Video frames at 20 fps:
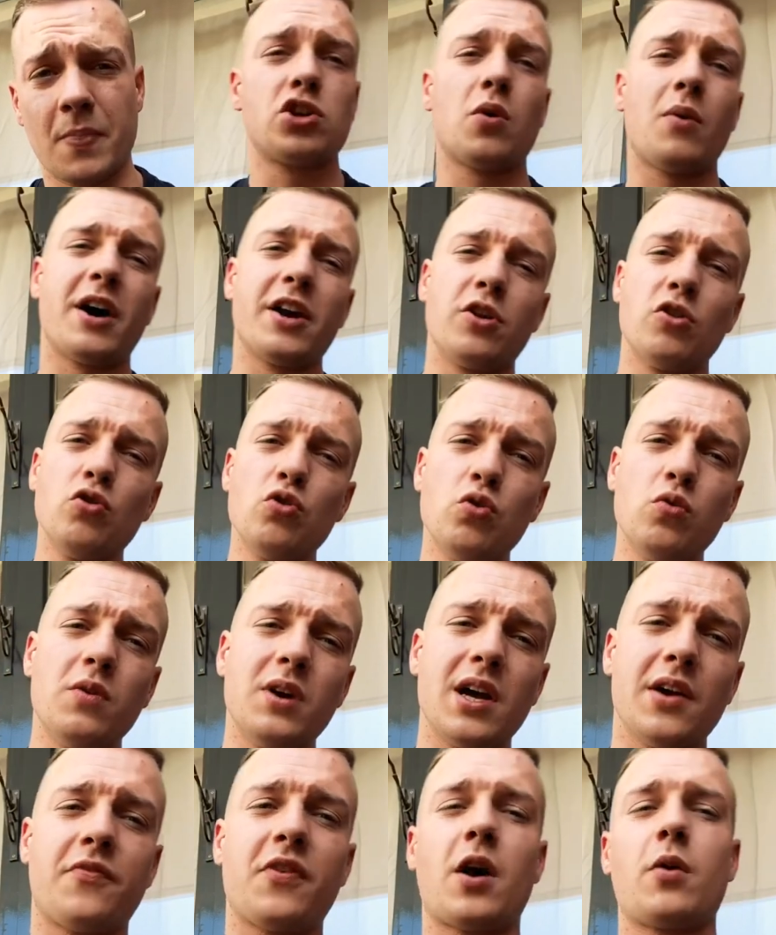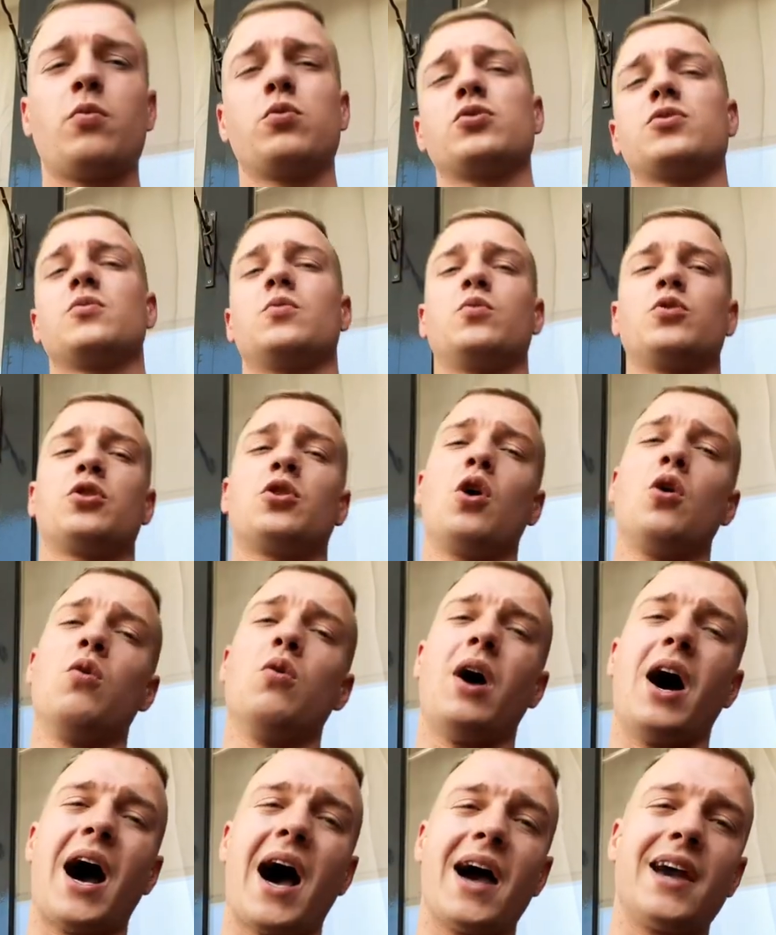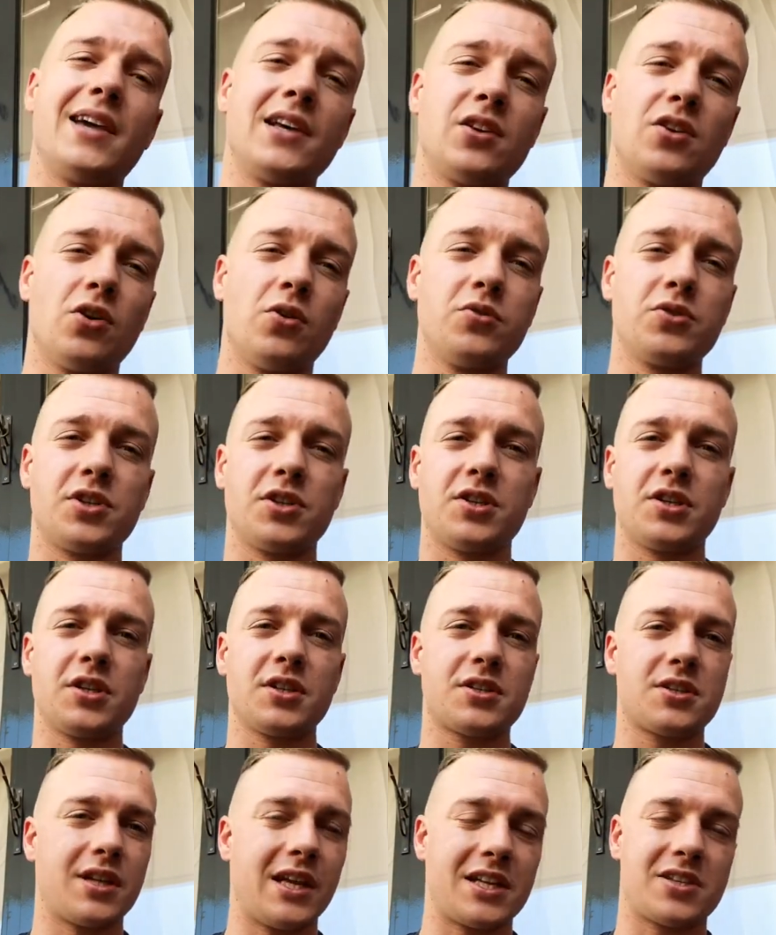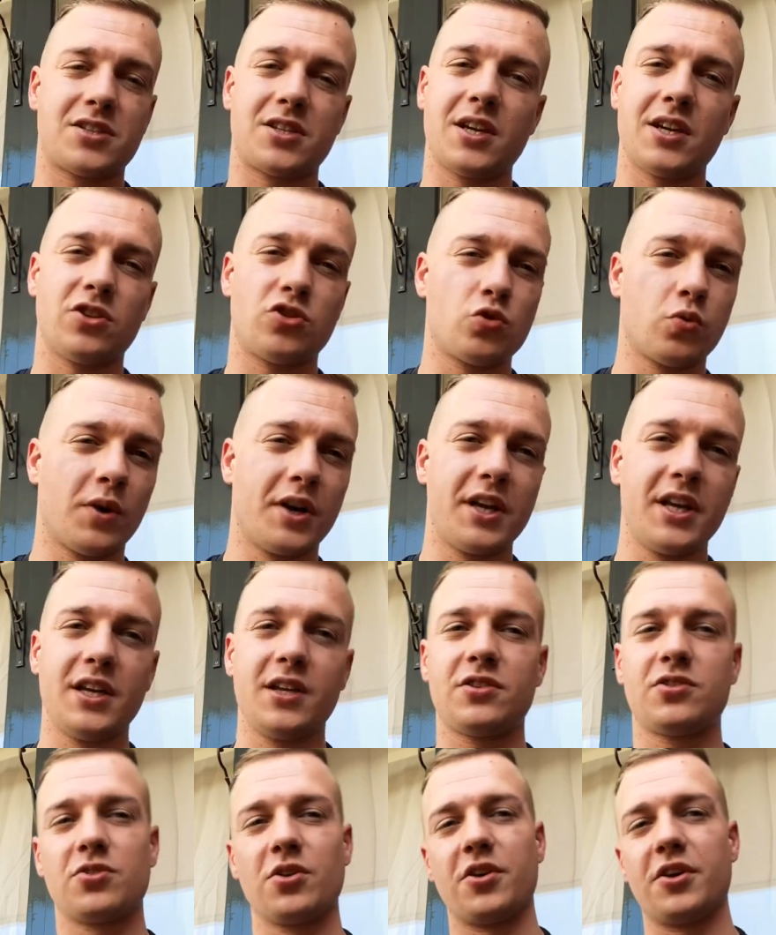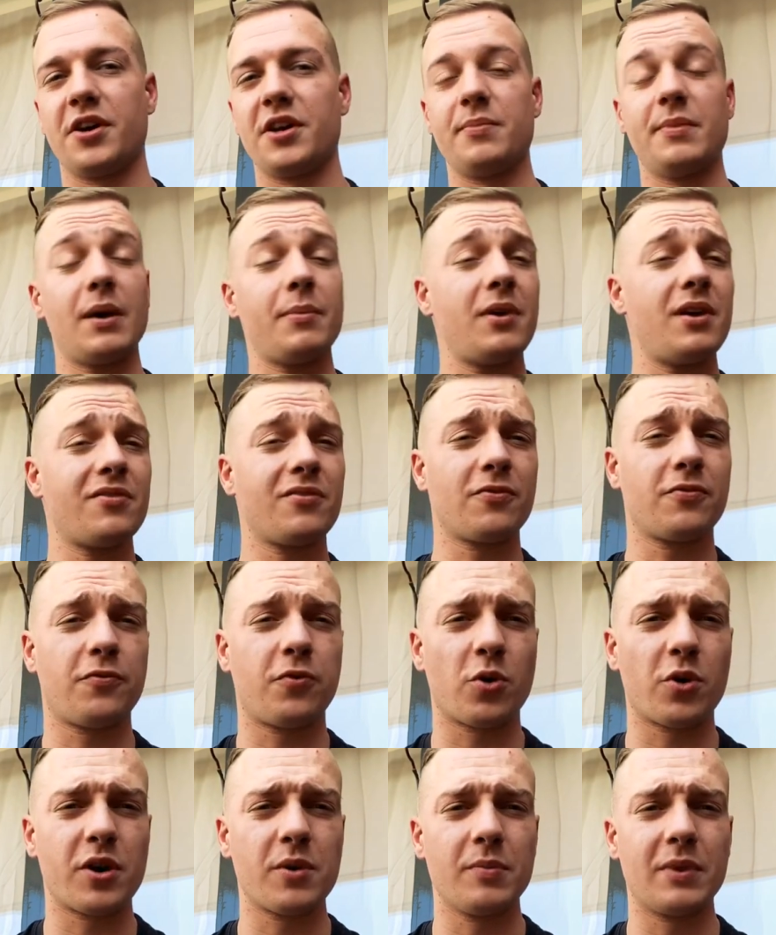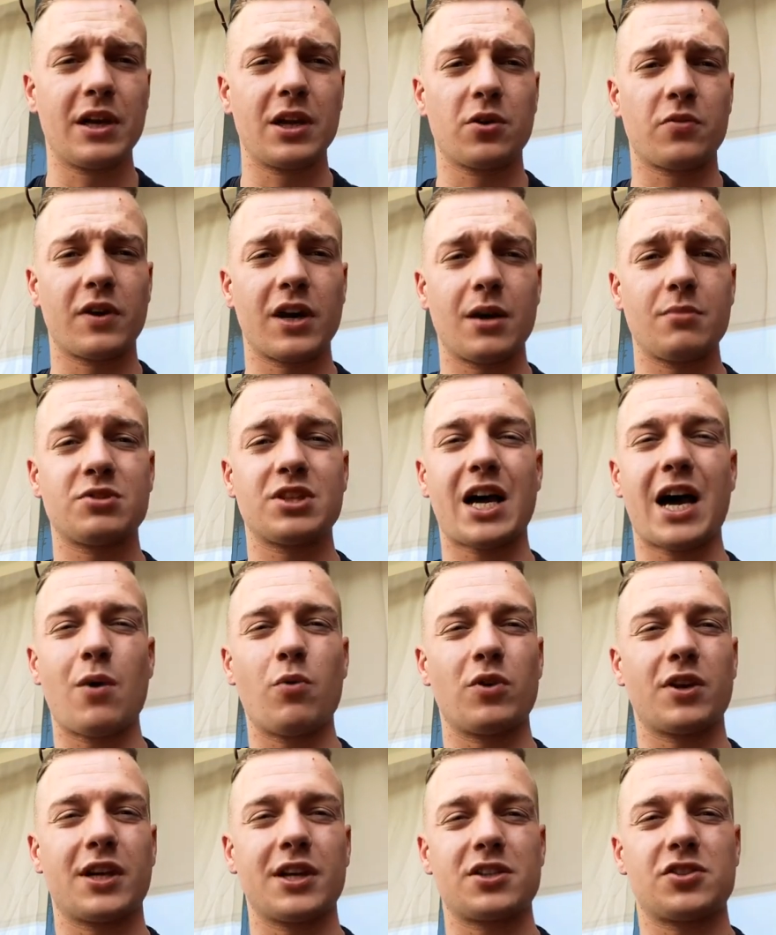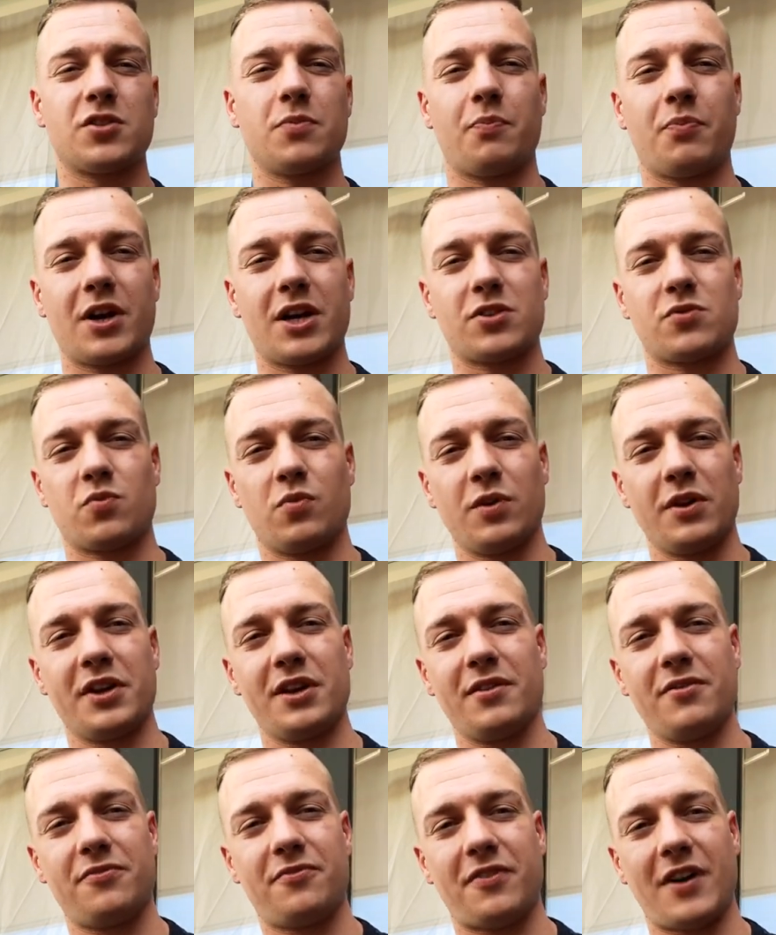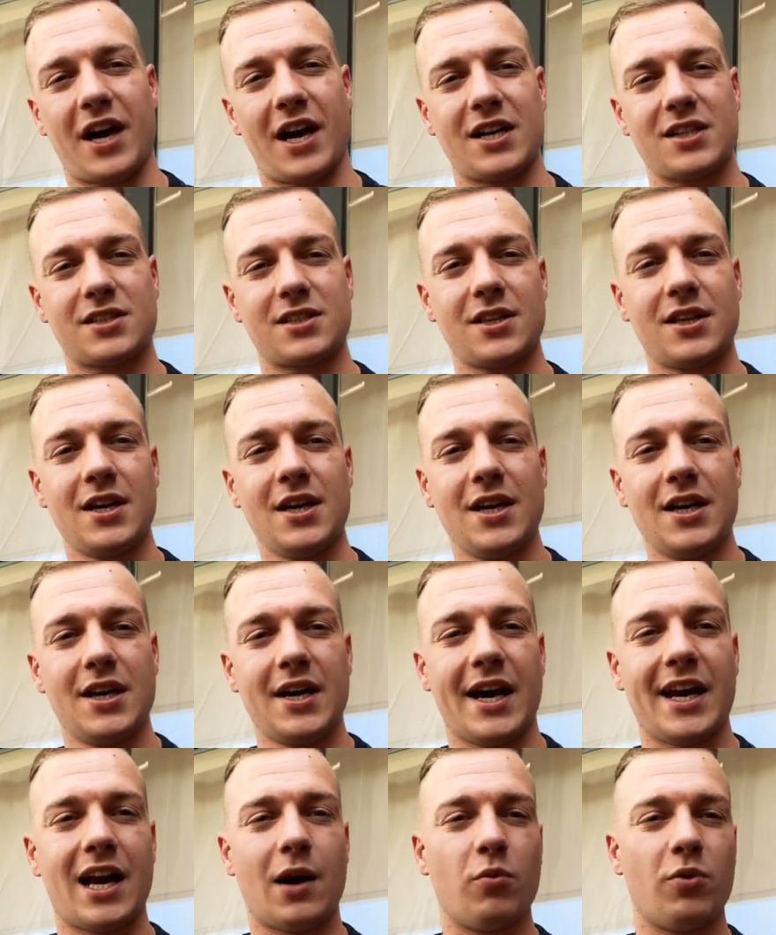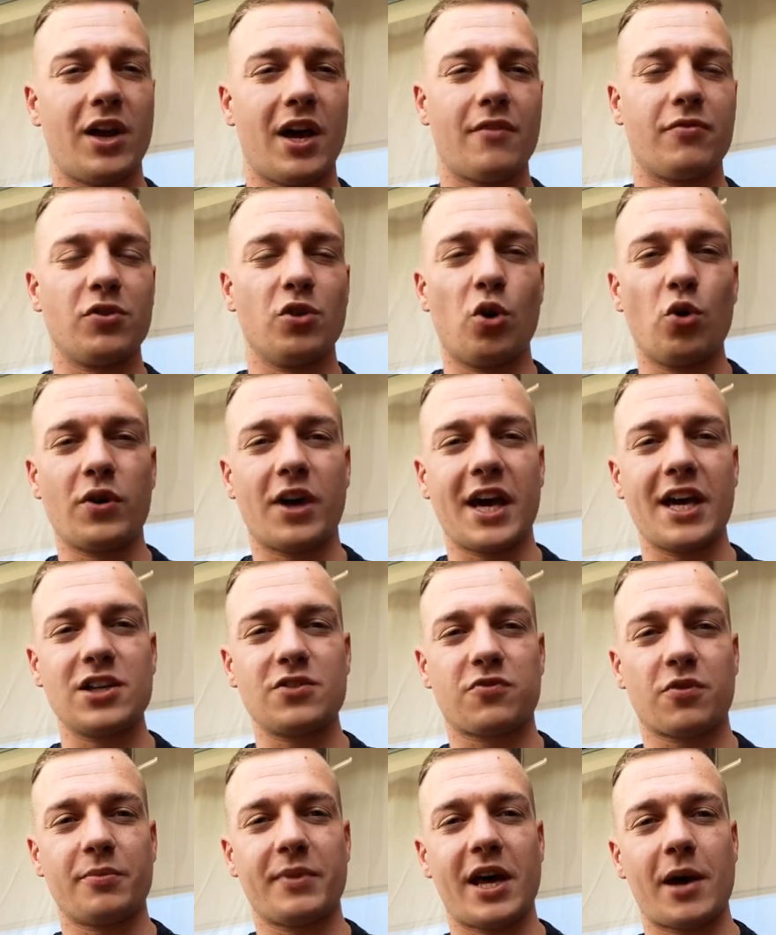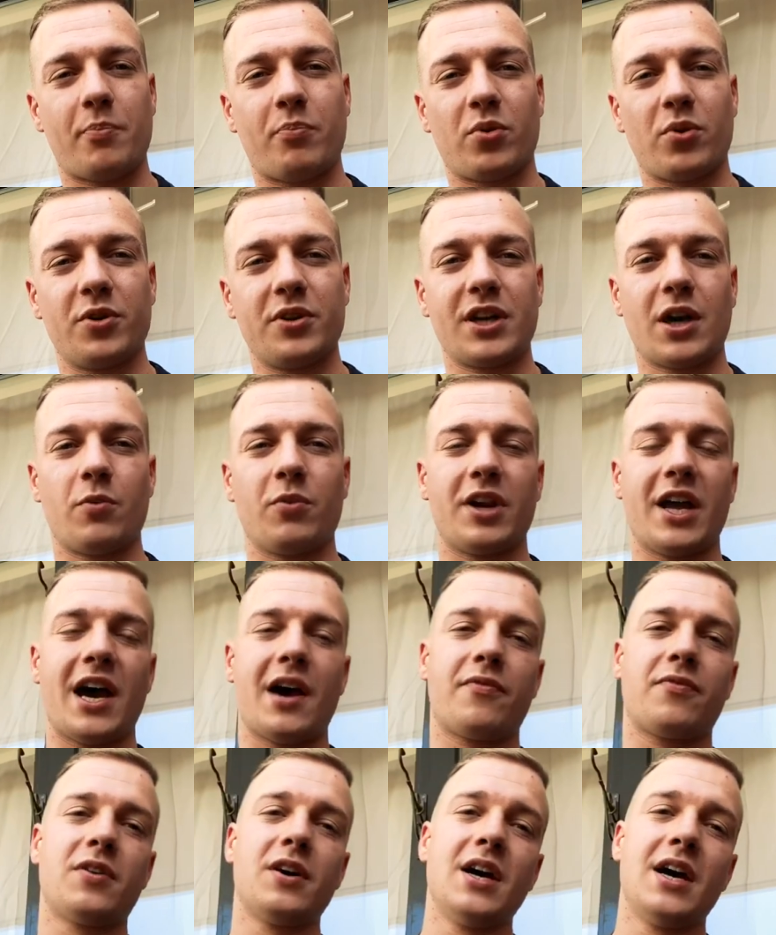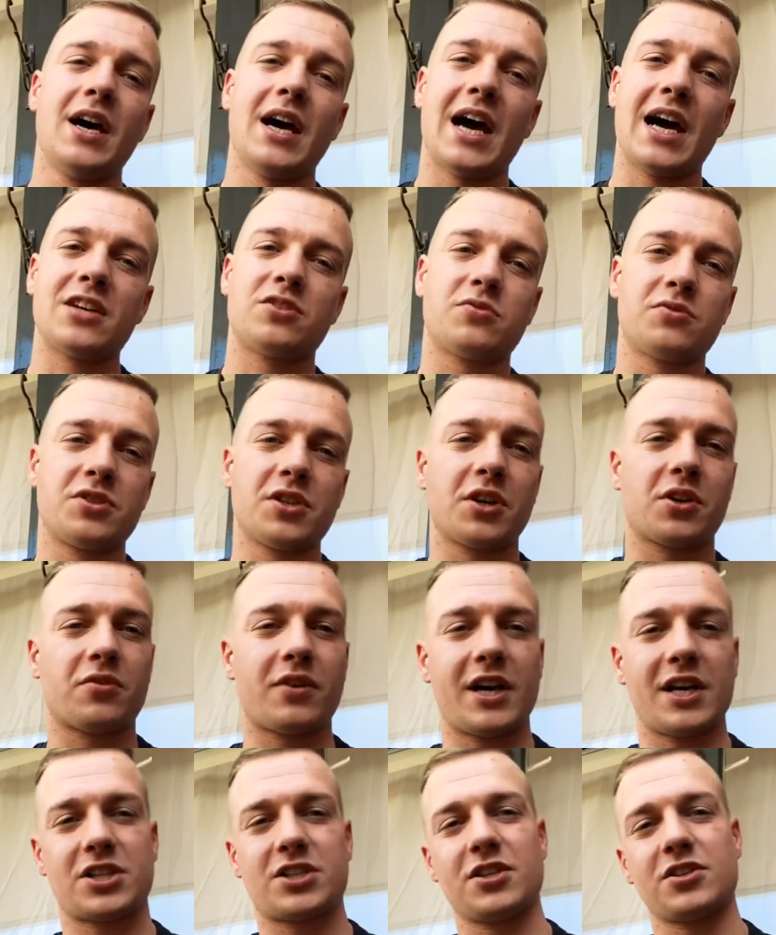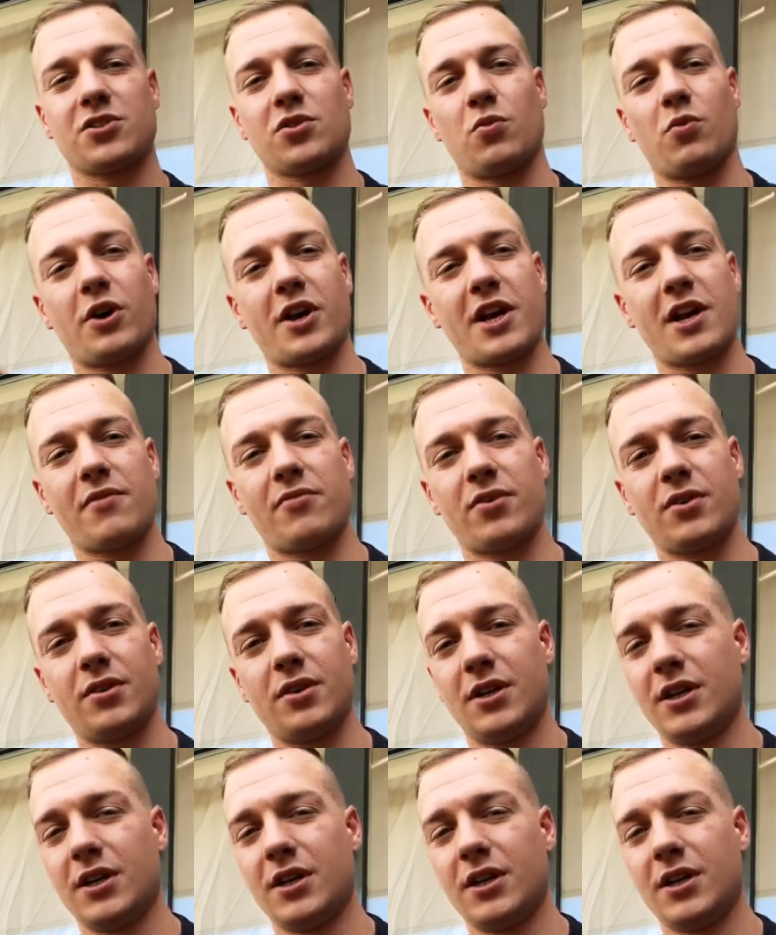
So I knew if I would go high in dosages, let's say 20, 30, maybe even 40 milligrams, I would get suppressed really fast. And I would have no gains from that point. I would have estrogen crashes or whatever.